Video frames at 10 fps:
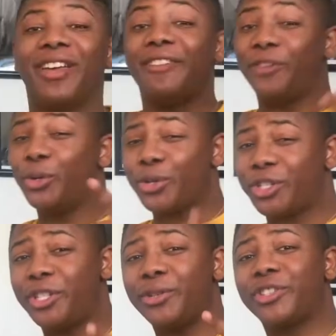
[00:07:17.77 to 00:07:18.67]
If you're
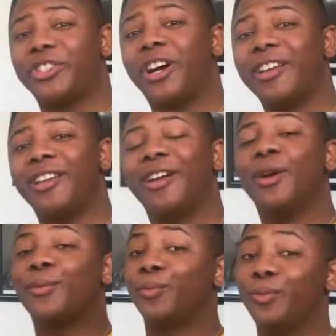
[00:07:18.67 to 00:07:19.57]
still stuck,
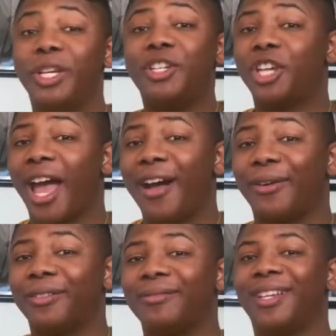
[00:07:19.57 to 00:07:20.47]
reach
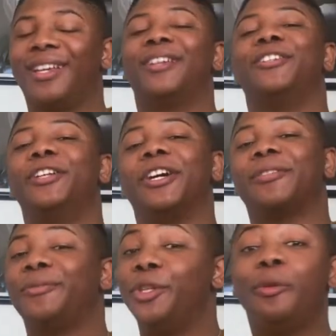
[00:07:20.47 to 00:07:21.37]
out. Look,
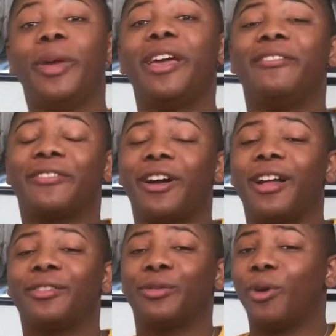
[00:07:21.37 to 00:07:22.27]
you may have
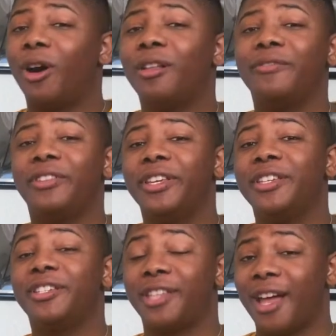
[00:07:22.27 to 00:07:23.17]
gotten through all of
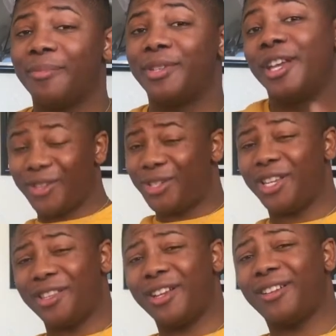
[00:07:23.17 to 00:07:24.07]
these steps. You're
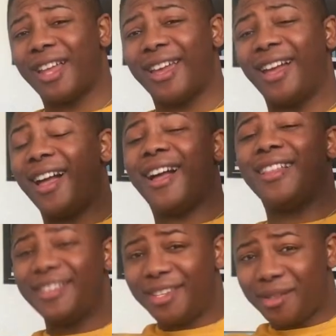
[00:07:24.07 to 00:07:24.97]
sitting there like,
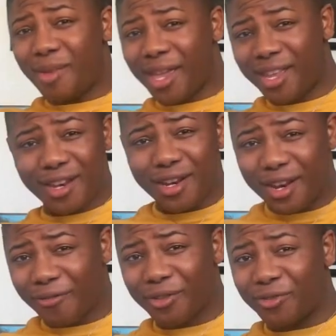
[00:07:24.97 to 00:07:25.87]
this isn't making any
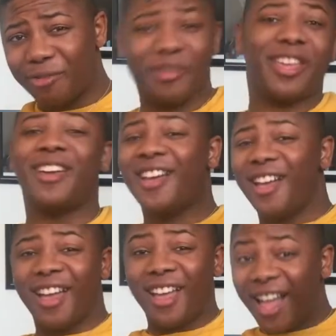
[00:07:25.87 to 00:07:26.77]
difference for me.
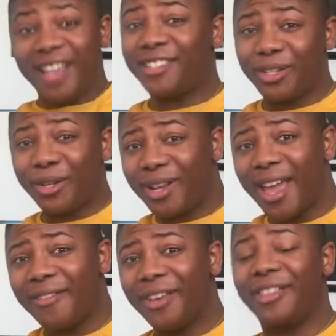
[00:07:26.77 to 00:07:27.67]
I still don't
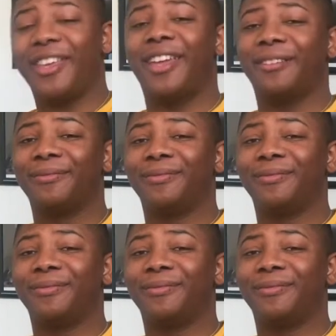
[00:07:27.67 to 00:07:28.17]
have anything.